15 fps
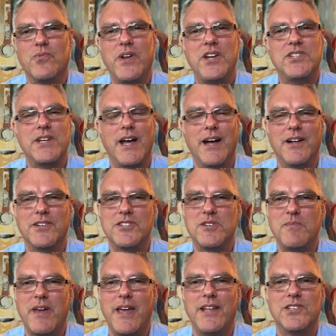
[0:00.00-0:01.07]
Reach out
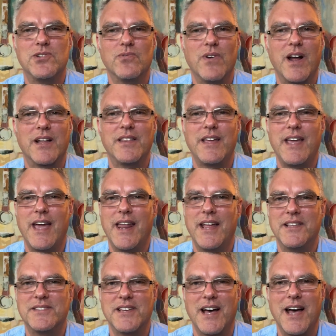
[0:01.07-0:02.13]
to me directly
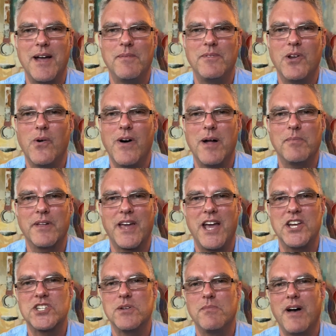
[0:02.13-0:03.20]
anytime, no
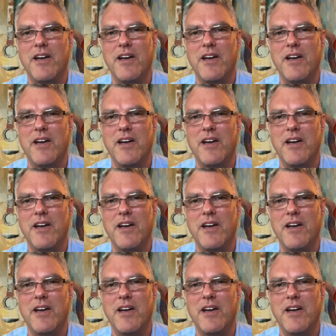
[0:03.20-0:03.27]
obligation.